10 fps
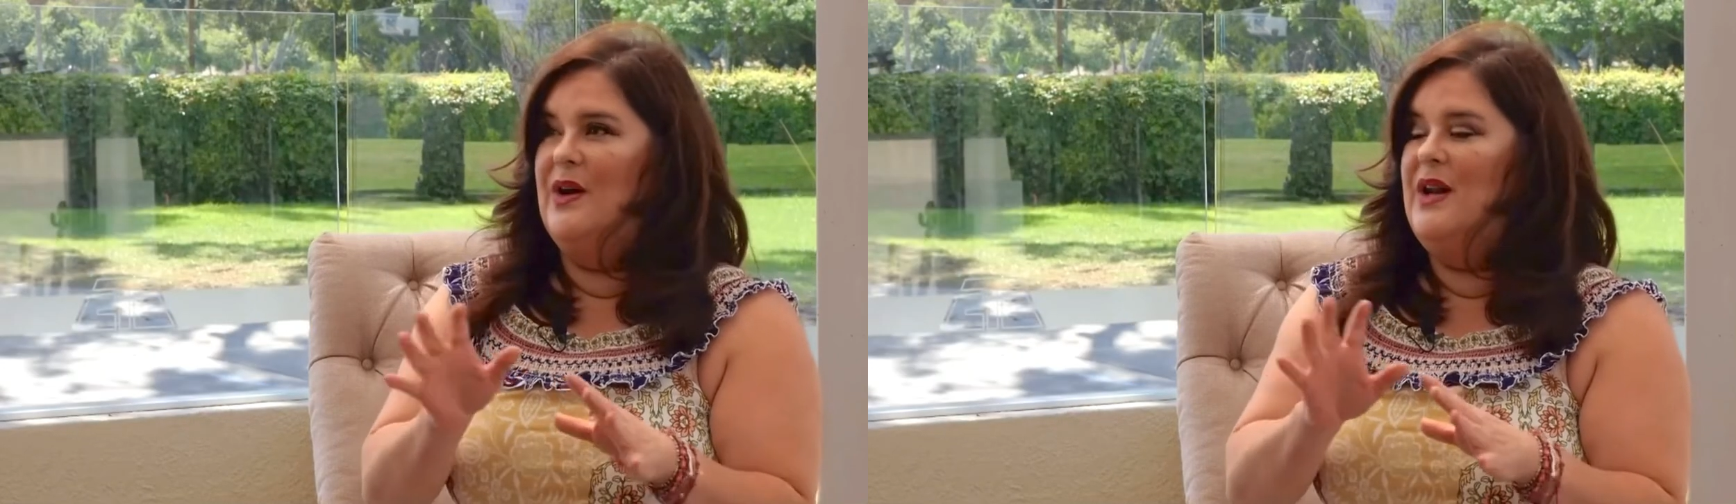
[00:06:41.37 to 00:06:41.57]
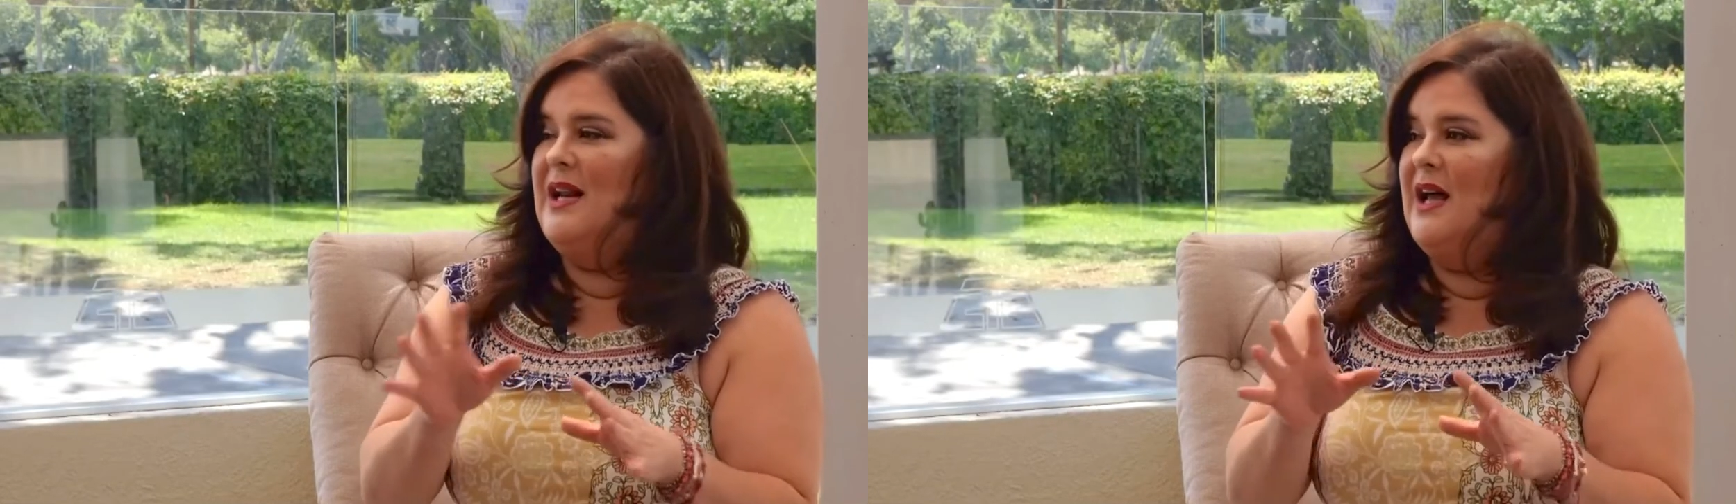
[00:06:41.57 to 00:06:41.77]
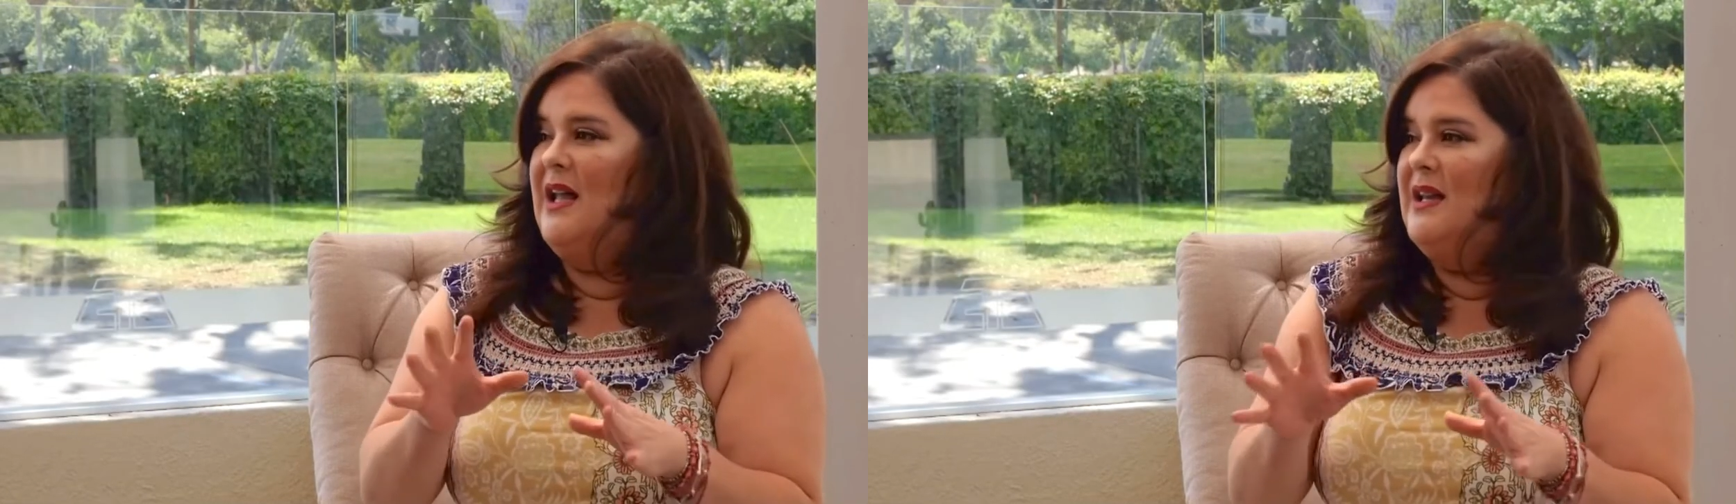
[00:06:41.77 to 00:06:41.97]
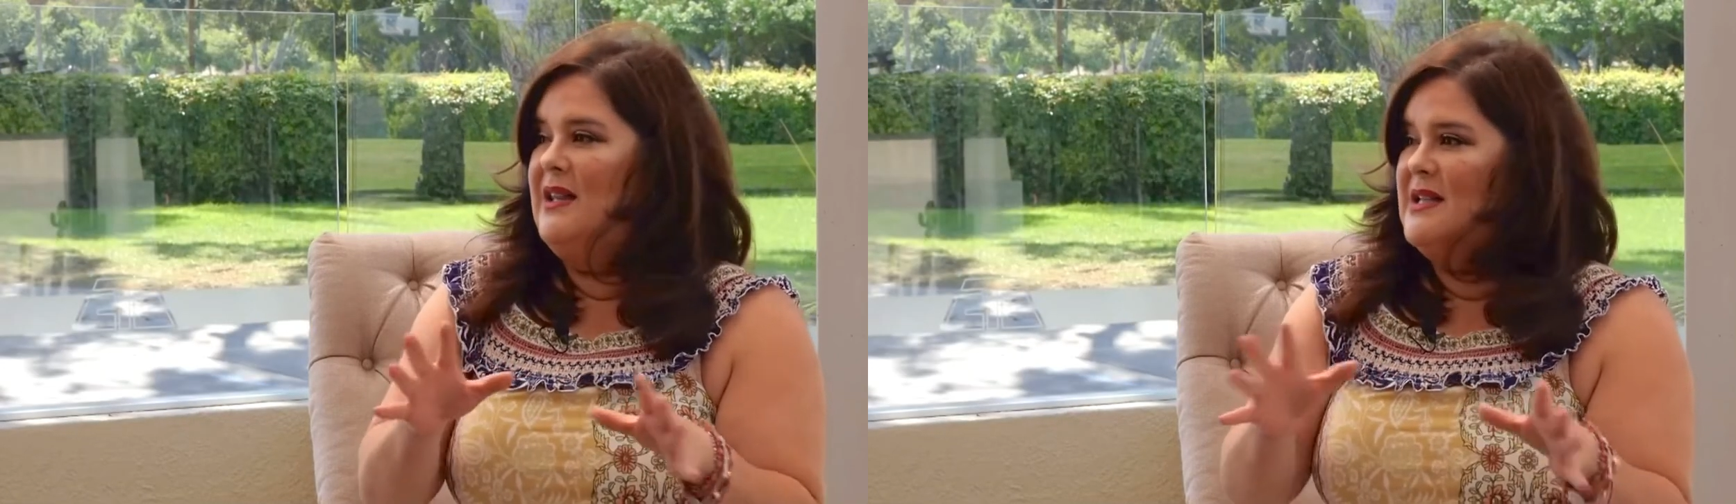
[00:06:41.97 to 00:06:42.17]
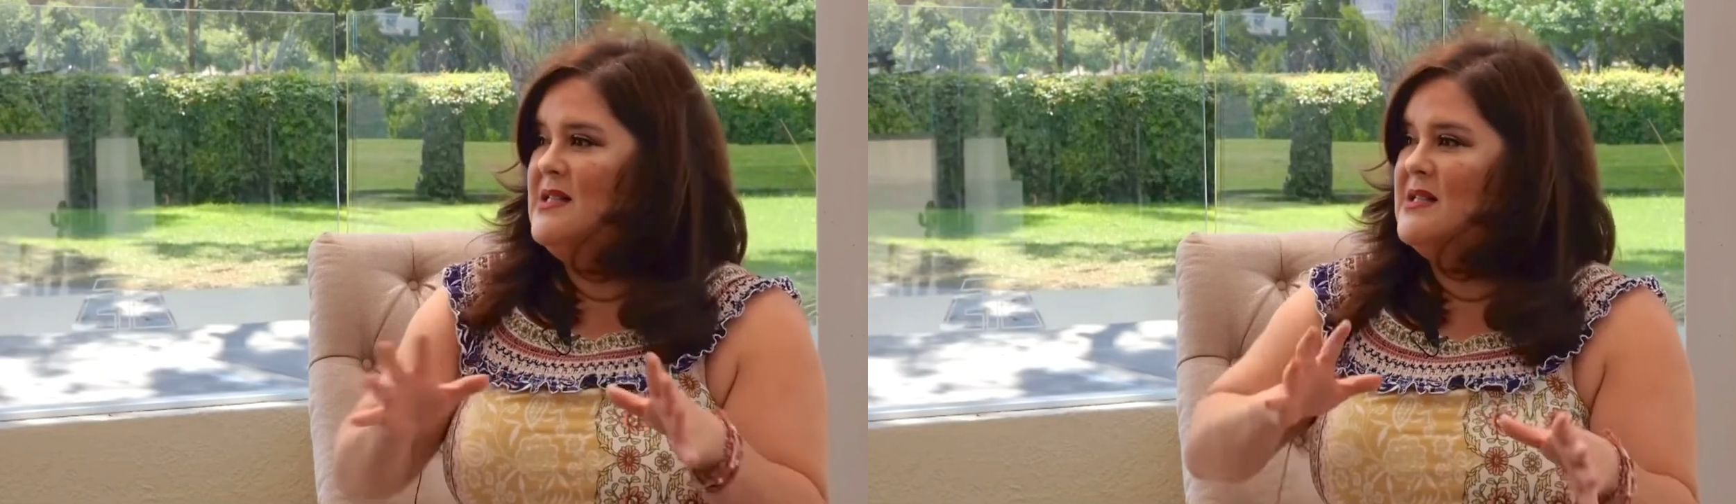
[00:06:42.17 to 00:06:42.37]
in
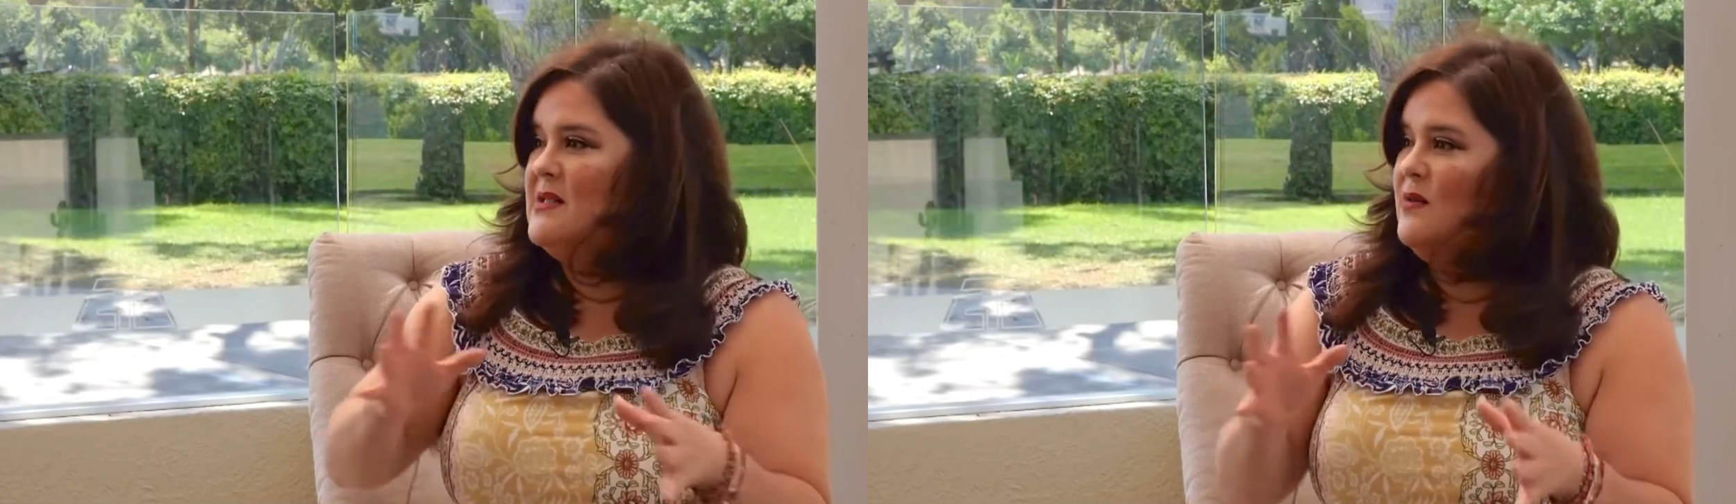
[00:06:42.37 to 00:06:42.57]
this